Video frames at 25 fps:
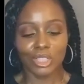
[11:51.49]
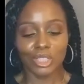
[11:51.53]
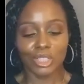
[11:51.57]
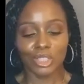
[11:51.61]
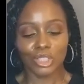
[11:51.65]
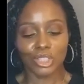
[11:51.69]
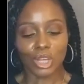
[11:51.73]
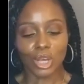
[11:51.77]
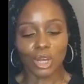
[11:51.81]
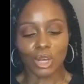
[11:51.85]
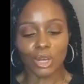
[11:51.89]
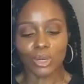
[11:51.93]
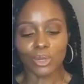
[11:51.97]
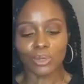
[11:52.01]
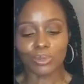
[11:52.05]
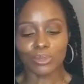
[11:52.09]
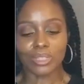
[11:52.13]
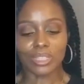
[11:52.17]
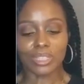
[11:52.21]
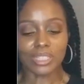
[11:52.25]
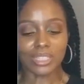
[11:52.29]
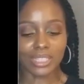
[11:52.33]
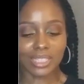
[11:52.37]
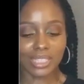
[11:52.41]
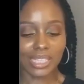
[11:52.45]
So
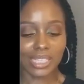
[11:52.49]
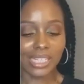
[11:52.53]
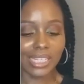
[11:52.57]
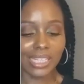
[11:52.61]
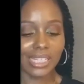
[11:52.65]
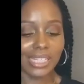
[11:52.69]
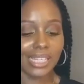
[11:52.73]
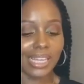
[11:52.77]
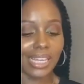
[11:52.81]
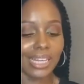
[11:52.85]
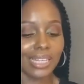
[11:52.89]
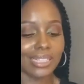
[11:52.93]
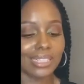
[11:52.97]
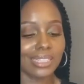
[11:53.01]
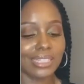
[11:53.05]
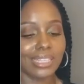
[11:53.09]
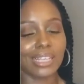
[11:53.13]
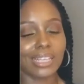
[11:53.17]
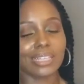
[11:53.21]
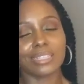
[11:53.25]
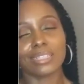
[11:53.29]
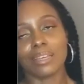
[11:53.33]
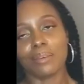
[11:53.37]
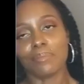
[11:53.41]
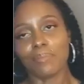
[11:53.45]
to see that it
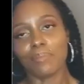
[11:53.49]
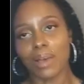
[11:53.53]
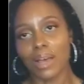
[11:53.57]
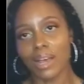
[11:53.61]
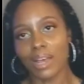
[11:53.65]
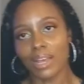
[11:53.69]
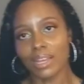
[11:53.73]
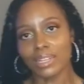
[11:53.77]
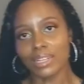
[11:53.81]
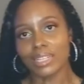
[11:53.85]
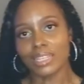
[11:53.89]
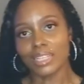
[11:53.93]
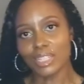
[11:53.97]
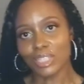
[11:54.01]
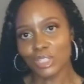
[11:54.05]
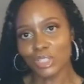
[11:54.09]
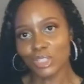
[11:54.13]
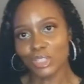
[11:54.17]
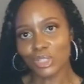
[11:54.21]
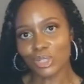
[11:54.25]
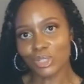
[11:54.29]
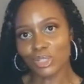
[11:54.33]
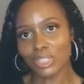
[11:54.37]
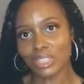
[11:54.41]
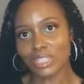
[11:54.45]
says that mine
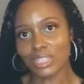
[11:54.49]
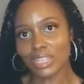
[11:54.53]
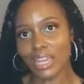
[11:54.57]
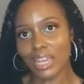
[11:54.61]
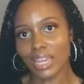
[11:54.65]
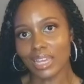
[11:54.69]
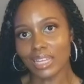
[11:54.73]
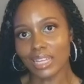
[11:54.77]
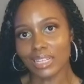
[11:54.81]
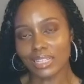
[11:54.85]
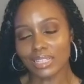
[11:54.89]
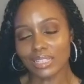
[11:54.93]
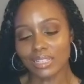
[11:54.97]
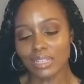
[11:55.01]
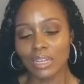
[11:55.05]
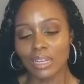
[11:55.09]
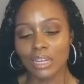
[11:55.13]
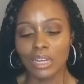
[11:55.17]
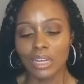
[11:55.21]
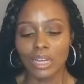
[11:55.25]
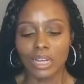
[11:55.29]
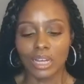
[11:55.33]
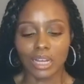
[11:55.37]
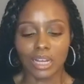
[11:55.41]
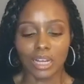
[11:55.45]
is 1380
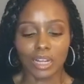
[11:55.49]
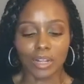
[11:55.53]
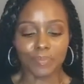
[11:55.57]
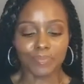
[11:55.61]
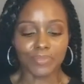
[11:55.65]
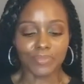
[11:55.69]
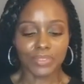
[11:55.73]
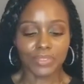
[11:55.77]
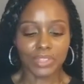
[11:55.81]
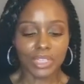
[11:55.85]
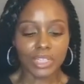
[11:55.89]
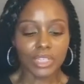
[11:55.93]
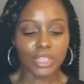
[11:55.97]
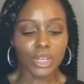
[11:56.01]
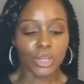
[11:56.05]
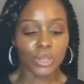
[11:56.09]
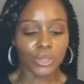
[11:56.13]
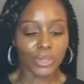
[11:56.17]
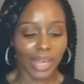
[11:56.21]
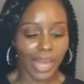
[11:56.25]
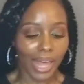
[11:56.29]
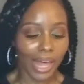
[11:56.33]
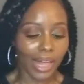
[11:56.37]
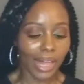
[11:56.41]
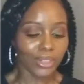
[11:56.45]

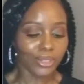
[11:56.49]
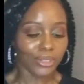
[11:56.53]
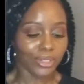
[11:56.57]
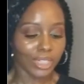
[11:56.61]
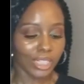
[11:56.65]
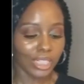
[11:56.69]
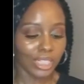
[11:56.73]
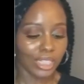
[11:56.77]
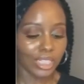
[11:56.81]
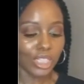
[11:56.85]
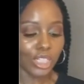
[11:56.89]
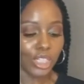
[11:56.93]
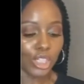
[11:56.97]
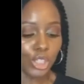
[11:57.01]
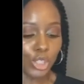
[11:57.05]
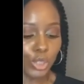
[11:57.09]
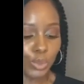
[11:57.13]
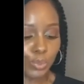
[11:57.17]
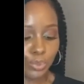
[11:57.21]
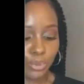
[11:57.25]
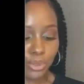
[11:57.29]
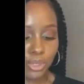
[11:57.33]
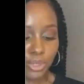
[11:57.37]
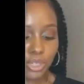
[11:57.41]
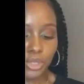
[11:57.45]
kilocalories
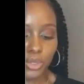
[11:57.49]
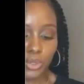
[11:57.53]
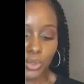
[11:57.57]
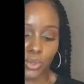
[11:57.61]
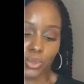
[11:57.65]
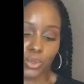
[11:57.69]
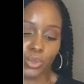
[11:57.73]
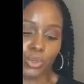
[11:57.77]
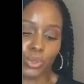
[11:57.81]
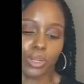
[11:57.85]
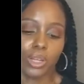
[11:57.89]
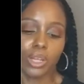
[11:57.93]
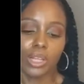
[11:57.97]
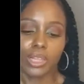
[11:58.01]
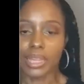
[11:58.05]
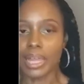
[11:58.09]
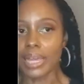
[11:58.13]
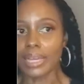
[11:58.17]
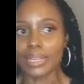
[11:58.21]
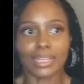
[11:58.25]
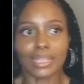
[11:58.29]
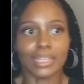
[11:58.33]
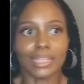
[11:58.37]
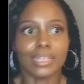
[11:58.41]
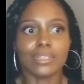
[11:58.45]
is pretty cool.
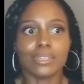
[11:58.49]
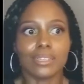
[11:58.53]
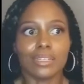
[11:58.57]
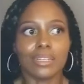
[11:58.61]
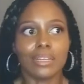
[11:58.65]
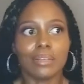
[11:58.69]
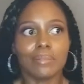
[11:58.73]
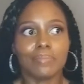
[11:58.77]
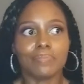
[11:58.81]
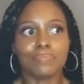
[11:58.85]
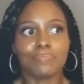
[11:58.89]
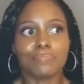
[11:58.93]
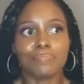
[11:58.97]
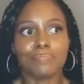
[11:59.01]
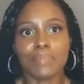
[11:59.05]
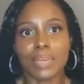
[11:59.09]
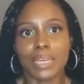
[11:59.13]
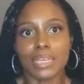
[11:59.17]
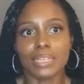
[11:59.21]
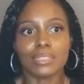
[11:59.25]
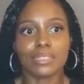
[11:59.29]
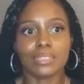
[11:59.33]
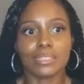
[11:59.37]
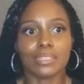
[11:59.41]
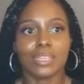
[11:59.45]
Like it
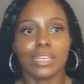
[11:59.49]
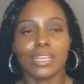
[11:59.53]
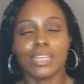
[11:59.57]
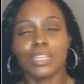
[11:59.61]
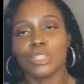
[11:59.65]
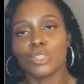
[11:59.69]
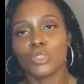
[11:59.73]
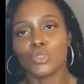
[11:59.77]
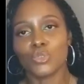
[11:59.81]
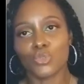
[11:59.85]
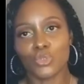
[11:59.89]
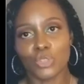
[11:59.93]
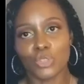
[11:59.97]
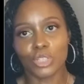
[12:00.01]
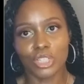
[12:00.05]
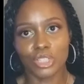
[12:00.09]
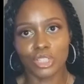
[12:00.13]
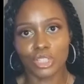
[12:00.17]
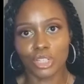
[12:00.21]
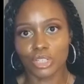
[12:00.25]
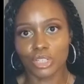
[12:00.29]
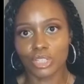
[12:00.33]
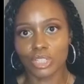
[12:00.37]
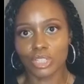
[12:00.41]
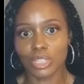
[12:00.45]
makes his
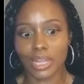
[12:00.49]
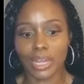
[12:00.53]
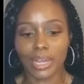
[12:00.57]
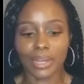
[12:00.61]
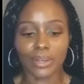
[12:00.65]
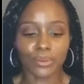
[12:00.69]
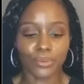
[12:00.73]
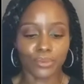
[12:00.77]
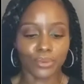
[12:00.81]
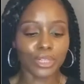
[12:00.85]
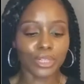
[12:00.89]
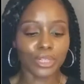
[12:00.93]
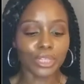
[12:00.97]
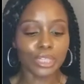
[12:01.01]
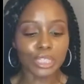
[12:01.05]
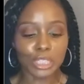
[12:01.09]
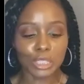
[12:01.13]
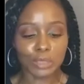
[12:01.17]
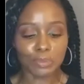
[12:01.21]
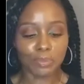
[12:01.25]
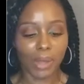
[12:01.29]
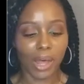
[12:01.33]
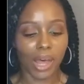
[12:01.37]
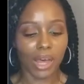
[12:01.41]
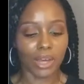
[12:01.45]
research like really
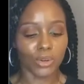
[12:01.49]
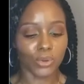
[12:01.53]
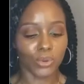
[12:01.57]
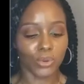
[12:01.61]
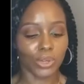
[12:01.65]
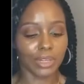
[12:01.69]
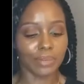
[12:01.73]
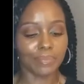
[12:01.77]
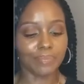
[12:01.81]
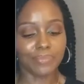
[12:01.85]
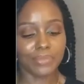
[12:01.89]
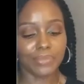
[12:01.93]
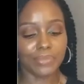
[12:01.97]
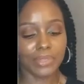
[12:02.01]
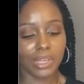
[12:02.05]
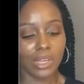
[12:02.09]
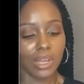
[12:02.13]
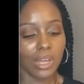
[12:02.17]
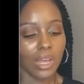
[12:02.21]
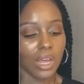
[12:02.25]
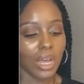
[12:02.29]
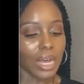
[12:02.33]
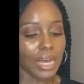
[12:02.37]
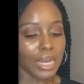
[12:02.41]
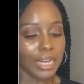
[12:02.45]
spot
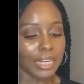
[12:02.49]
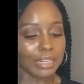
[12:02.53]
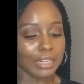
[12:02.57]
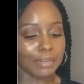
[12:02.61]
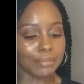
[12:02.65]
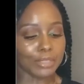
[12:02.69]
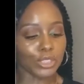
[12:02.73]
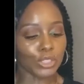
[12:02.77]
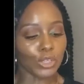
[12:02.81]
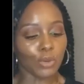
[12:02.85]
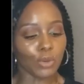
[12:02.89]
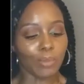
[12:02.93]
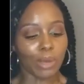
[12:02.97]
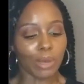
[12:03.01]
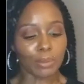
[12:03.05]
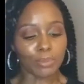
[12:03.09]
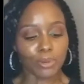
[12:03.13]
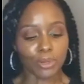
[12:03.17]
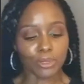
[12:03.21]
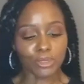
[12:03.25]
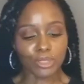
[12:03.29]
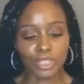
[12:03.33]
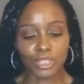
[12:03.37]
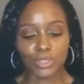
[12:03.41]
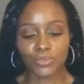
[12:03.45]
on. So my
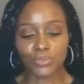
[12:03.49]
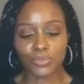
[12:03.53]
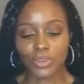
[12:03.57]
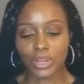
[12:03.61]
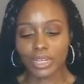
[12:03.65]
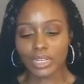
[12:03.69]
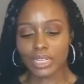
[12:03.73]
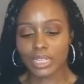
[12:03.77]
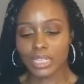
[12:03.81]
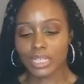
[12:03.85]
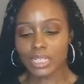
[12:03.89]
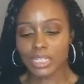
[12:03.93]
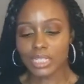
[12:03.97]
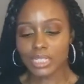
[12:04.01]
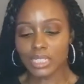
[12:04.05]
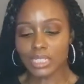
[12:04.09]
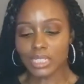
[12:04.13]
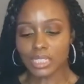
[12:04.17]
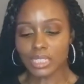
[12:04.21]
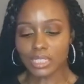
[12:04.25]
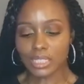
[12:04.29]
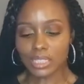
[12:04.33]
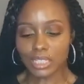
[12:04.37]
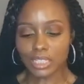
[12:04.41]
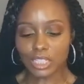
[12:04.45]
protein rate
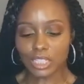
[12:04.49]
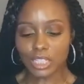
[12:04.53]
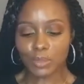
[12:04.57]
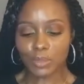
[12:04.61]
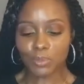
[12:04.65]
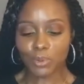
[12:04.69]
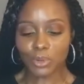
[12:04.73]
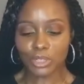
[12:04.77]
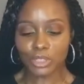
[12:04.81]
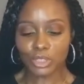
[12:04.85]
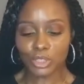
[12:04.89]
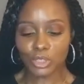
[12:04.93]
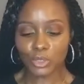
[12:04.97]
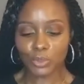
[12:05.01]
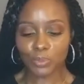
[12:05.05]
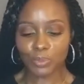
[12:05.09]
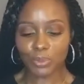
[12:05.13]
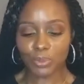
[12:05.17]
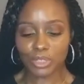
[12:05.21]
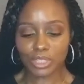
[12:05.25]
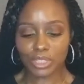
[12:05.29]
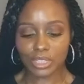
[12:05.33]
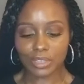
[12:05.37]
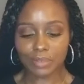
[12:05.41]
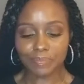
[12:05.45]
is
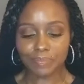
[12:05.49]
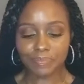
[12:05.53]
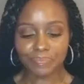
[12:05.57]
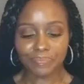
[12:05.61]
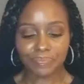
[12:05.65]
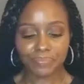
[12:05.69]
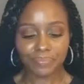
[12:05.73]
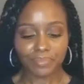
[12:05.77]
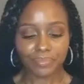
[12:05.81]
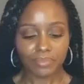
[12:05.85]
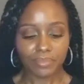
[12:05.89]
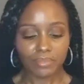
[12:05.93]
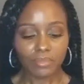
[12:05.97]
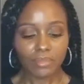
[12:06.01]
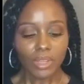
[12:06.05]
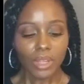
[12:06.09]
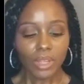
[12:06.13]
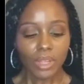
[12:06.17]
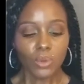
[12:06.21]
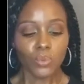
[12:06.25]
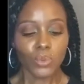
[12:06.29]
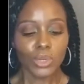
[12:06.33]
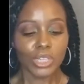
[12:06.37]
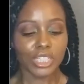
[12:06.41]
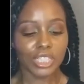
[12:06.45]
16.2%,
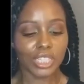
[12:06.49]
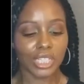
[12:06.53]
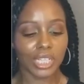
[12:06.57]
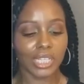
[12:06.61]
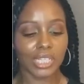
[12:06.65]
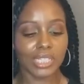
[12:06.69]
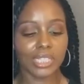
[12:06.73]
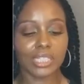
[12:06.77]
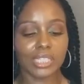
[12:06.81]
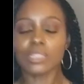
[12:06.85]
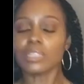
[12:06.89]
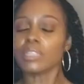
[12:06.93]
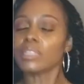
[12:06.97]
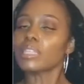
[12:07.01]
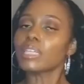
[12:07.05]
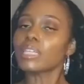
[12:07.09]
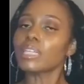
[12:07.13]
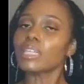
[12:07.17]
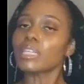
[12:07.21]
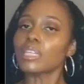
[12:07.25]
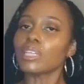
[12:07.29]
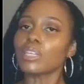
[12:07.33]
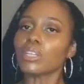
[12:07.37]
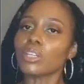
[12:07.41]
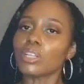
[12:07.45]
which it's
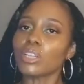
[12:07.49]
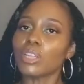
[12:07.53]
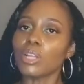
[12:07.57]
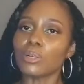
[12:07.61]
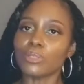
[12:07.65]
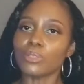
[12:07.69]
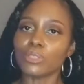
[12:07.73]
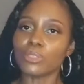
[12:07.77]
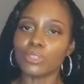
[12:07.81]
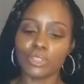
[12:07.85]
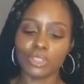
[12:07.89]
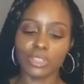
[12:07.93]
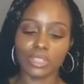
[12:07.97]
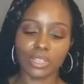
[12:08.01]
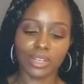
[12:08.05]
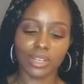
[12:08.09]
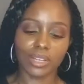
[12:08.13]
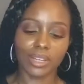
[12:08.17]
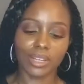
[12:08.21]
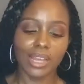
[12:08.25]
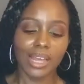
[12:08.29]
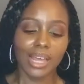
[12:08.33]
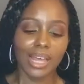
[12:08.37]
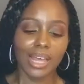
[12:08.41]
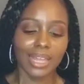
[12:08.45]
leaning closer
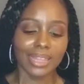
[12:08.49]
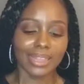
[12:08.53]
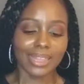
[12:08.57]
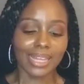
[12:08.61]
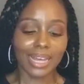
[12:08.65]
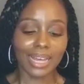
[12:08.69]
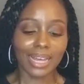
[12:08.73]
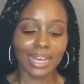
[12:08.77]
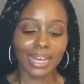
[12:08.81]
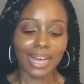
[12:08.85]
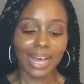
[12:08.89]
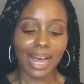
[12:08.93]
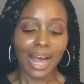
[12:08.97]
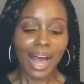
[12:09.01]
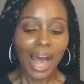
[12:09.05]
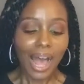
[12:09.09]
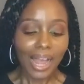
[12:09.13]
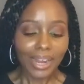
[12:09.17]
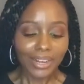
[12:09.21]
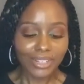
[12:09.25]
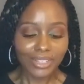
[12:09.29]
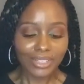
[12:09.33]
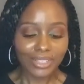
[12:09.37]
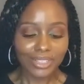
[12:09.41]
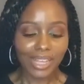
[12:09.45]
to the
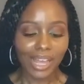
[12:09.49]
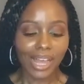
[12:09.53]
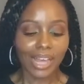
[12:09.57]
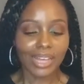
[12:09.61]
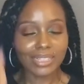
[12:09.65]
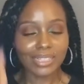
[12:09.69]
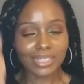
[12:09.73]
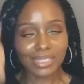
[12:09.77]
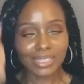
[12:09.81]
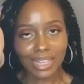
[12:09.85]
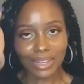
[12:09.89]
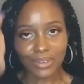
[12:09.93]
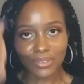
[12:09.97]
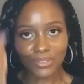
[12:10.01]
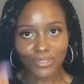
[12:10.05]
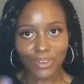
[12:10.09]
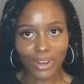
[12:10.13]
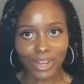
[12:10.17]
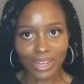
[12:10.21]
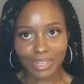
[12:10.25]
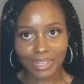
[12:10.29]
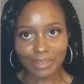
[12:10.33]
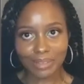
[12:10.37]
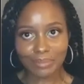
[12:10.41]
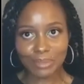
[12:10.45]
higher side. It's like
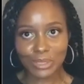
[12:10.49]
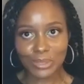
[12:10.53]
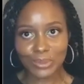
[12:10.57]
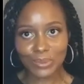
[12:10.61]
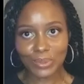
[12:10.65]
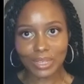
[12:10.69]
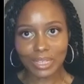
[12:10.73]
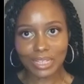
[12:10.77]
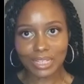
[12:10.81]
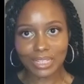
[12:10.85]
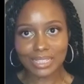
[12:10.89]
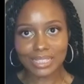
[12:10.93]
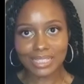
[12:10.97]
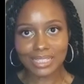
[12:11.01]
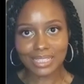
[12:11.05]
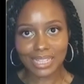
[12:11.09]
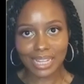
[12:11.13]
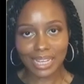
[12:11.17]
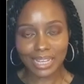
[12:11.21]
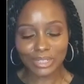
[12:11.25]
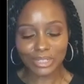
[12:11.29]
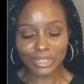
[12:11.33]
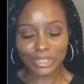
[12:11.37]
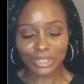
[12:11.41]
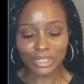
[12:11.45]
right in between
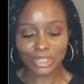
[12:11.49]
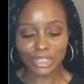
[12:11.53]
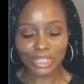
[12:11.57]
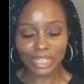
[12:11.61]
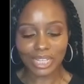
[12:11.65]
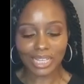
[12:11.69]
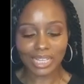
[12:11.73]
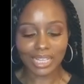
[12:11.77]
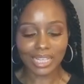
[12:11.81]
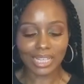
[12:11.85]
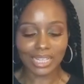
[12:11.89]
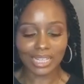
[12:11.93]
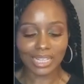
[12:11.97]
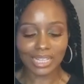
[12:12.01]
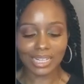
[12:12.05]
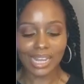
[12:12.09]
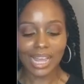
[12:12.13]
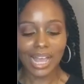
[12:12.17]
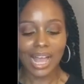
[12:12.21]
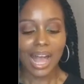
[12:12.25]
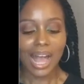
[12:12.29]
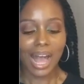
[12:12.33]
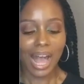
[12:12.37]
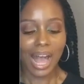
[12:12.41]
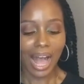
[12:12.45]
standard and
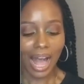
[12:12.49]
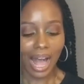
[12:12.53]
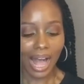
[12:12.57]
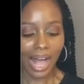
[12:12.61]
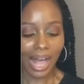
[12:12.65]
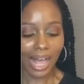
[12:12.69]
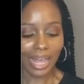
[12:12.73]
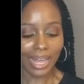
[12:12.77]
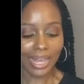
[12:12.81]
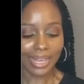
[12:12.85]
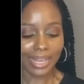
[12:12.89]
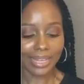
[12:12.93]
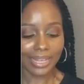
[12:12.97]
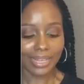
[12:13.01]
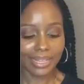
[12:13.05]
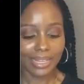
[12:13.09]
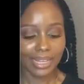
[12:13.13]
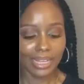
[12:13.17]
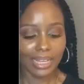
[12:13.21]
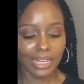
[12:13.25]
high.